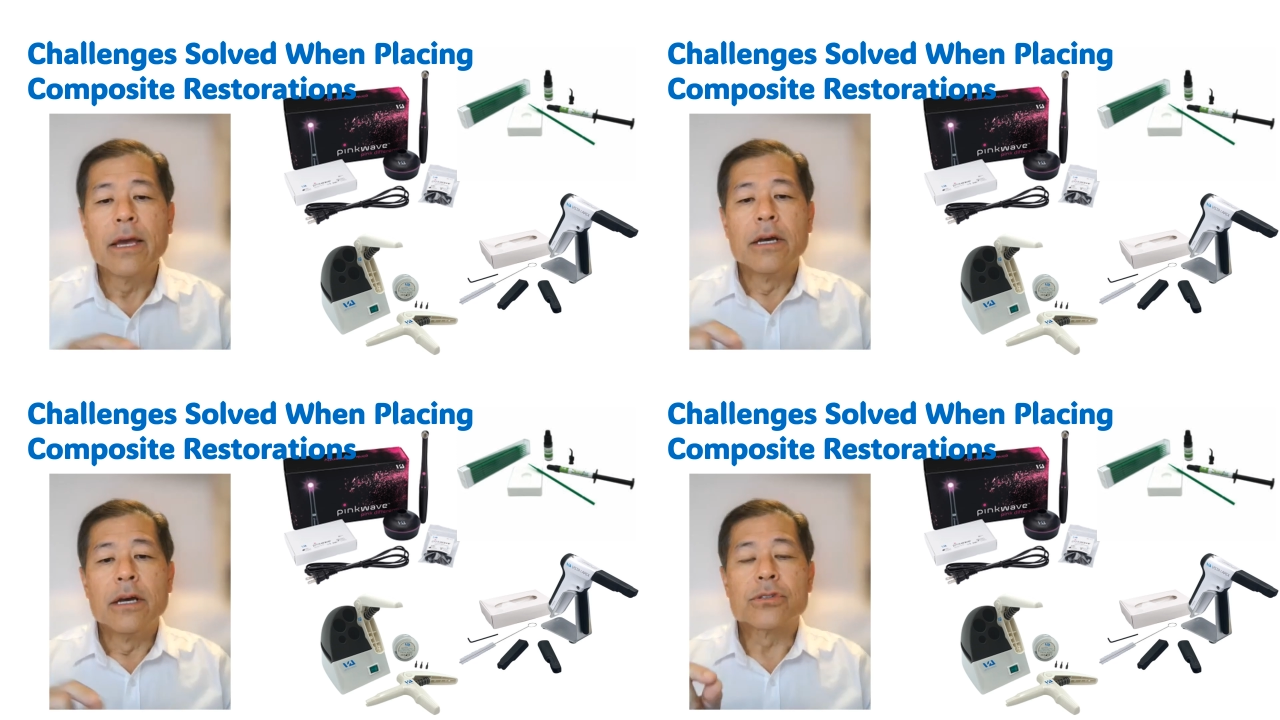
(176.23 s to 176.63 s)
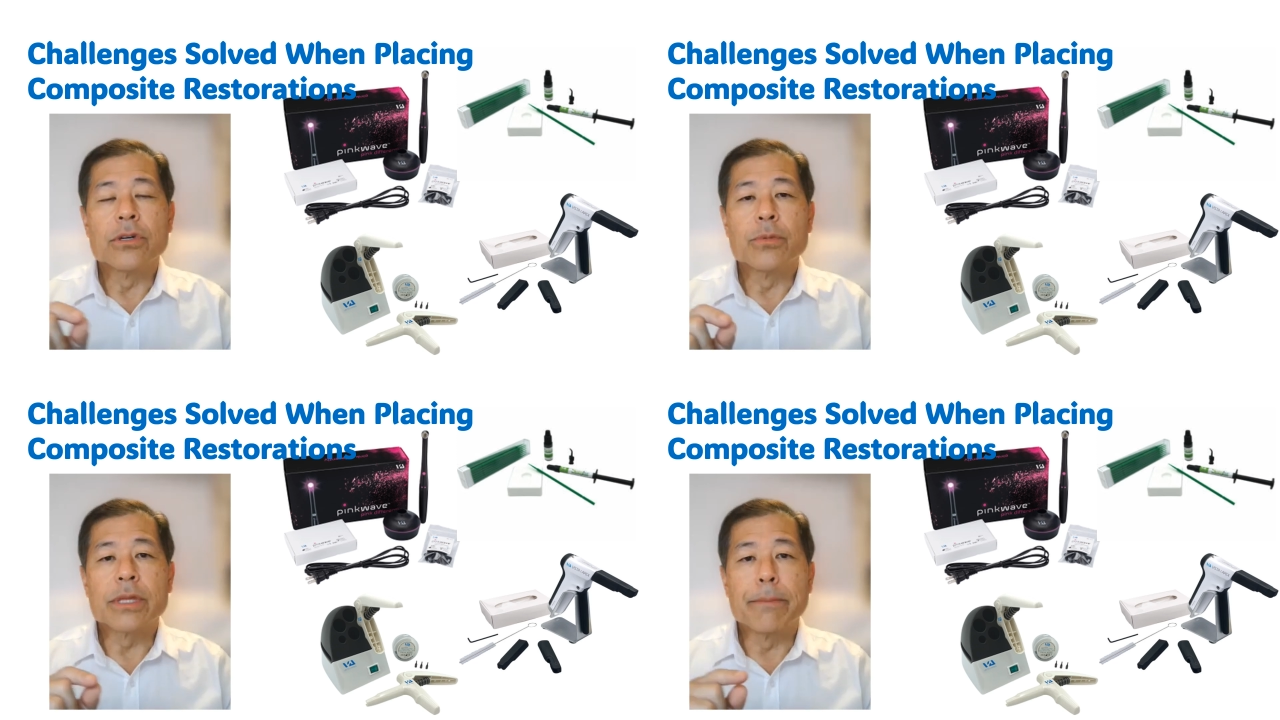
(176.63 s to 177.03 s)

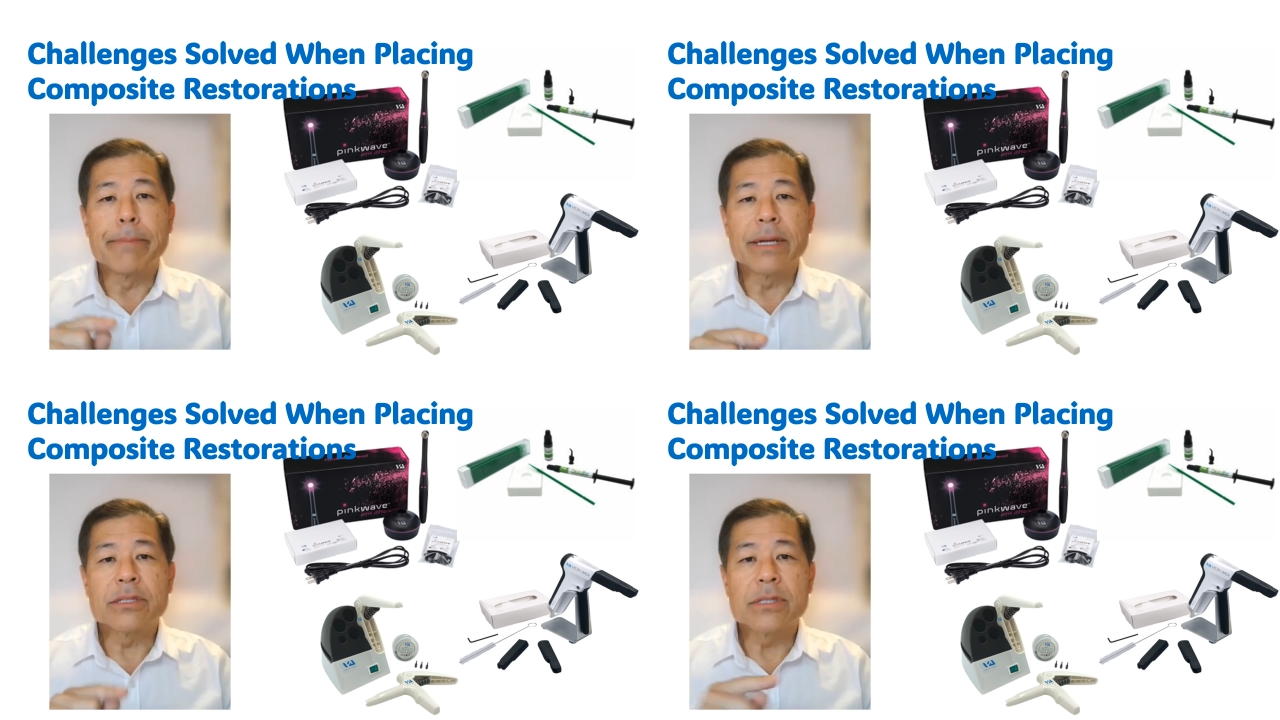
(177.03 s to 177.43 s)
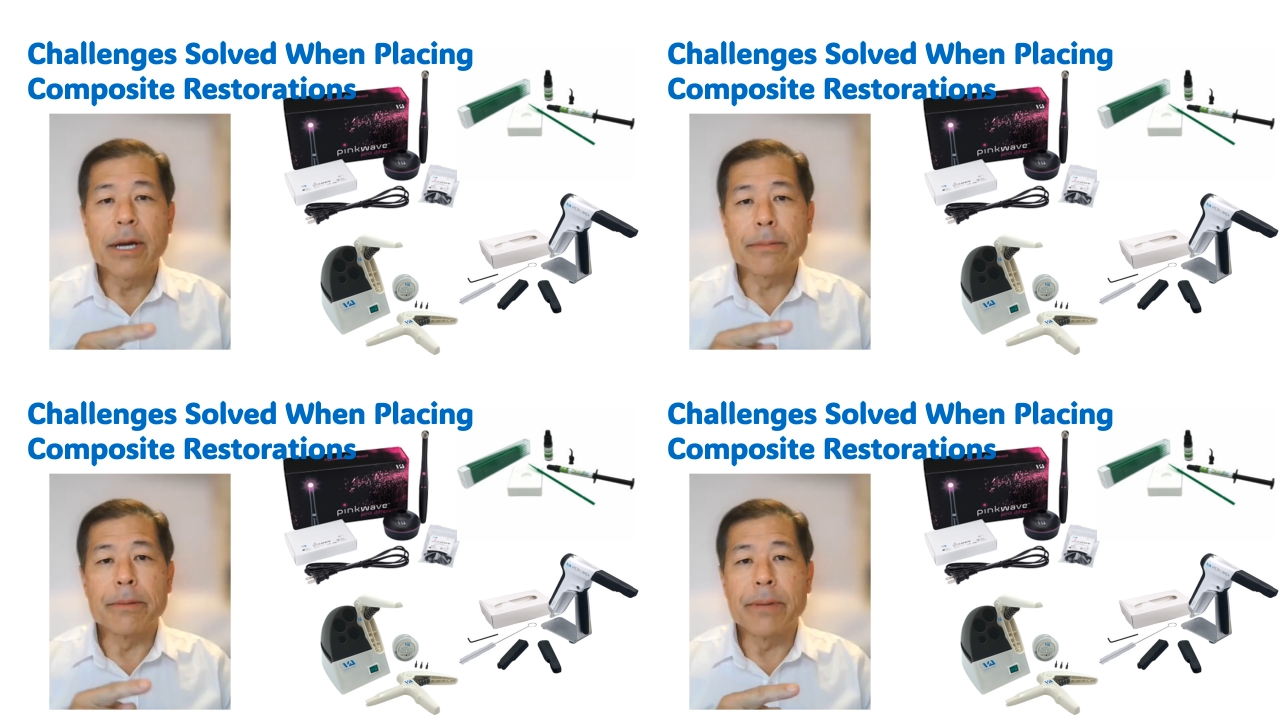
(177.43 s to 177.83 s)
So with the
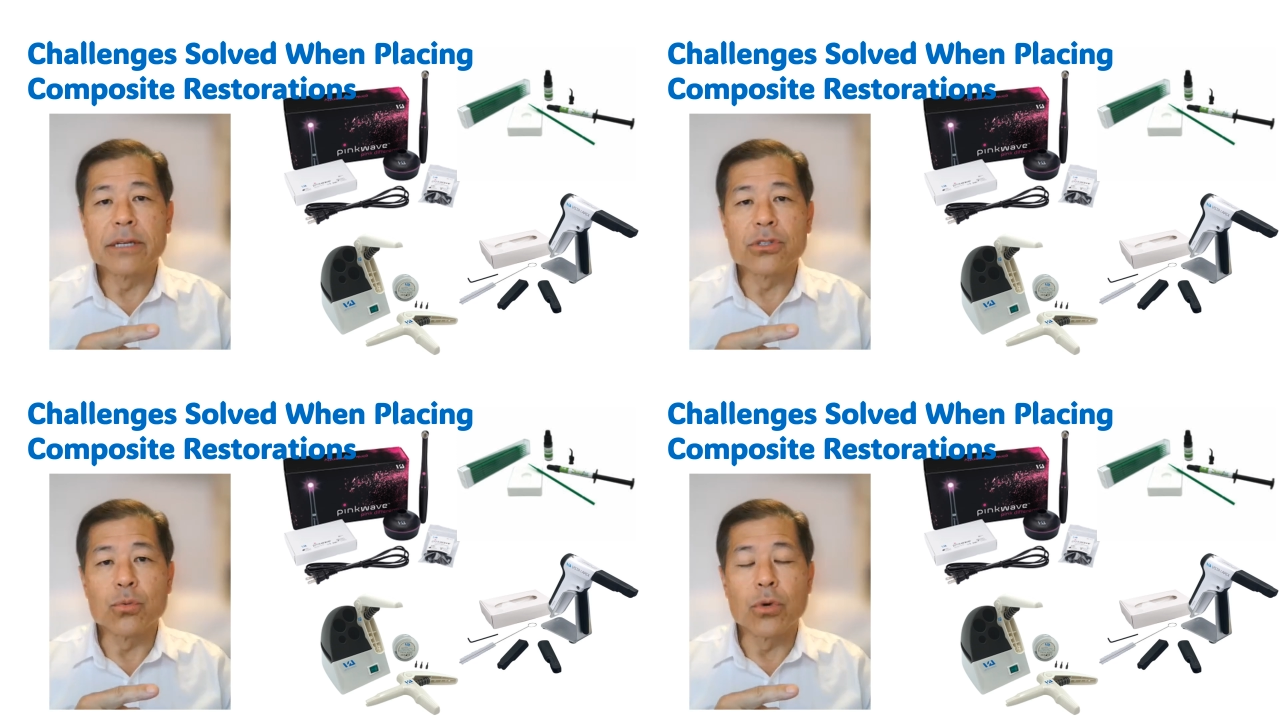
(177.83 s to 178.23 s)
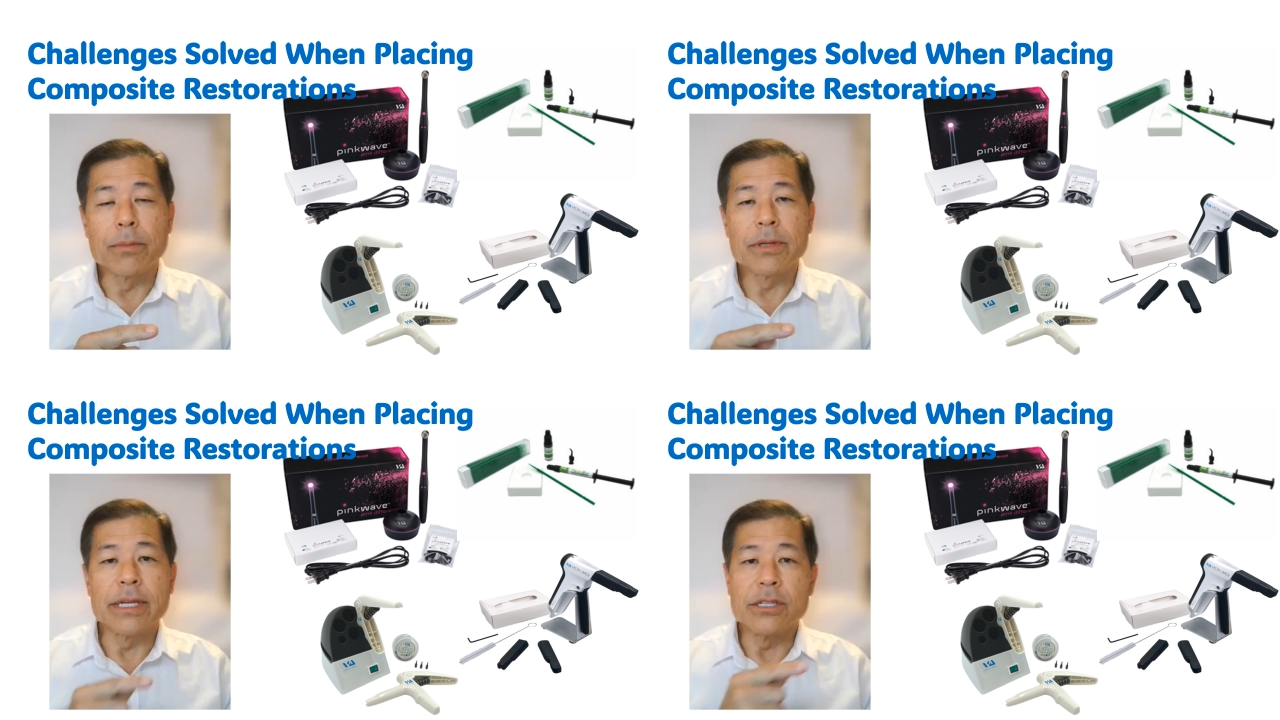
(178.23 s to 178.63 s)
benchtop composite
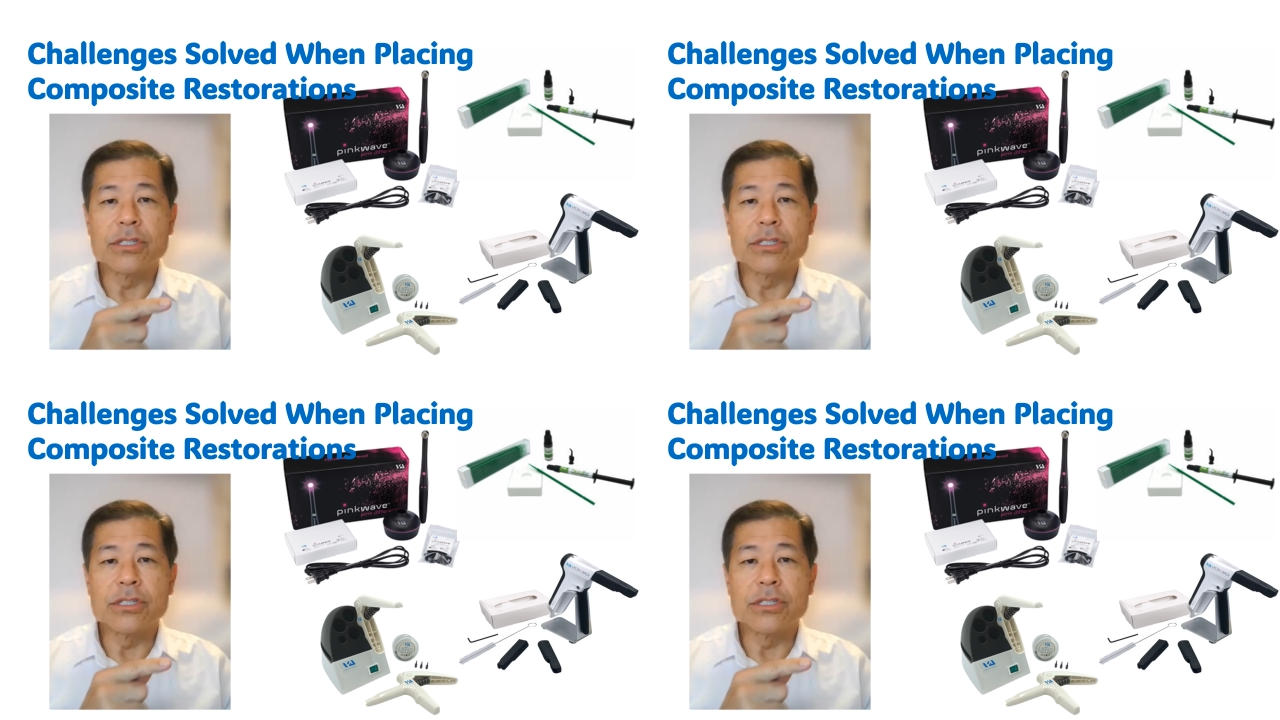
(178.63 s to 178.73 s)
warmer that